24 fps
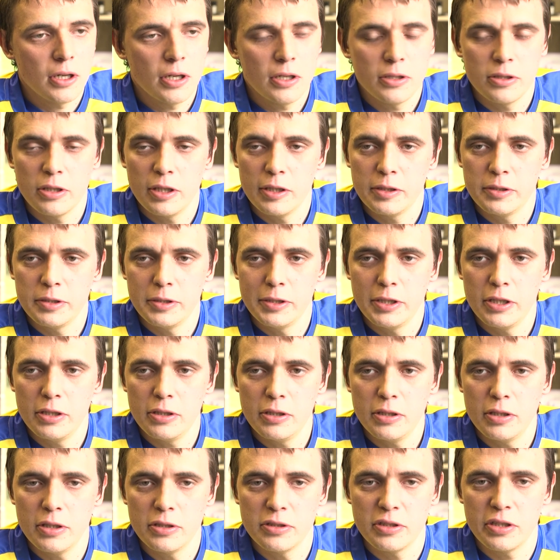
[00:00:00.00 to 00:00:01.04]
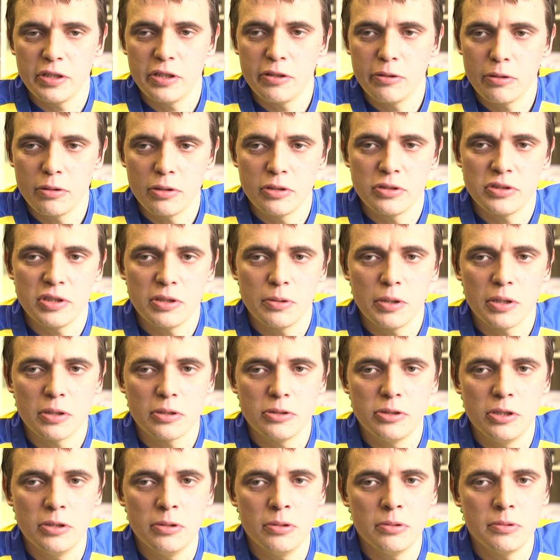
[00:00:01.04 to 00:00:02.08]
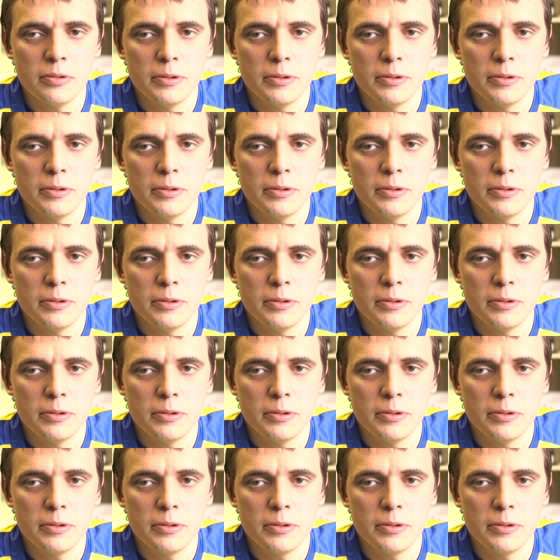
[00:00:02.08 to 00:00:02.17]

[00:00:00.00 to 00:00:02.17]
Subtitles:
And then he said he was going to see what he could do.